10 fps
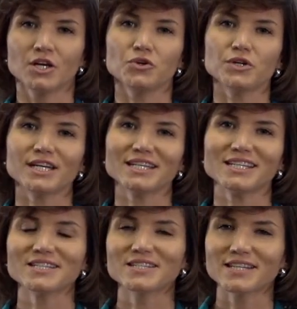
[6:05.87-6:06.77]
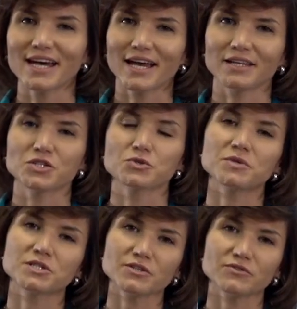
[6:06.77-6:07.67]
You can assign
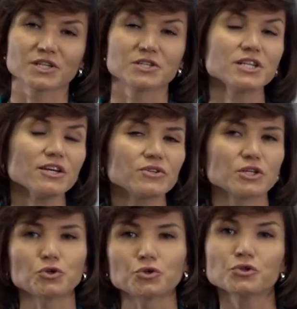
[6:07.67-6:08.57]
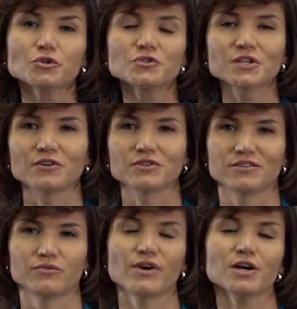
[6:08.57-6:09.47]
specific safety or
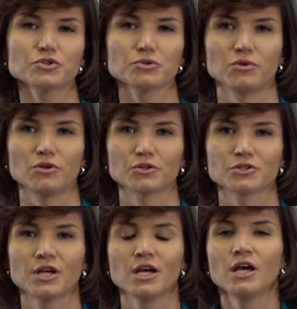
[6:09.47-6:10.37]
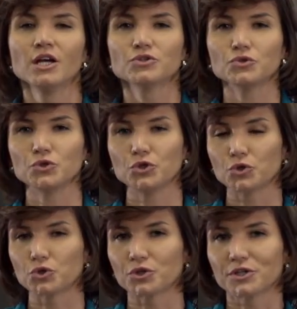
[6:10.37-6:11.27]
non-safety function blocks to
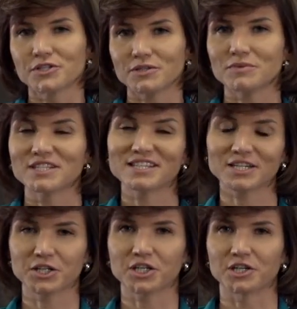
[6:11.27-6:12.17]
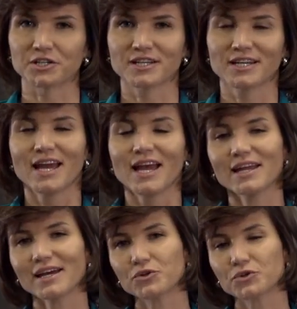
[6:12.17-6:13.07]
your Siematic card. And
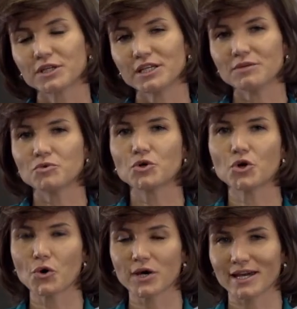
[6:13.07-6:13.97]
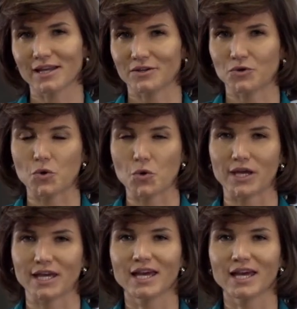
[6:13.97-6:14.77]
I could keep going and going.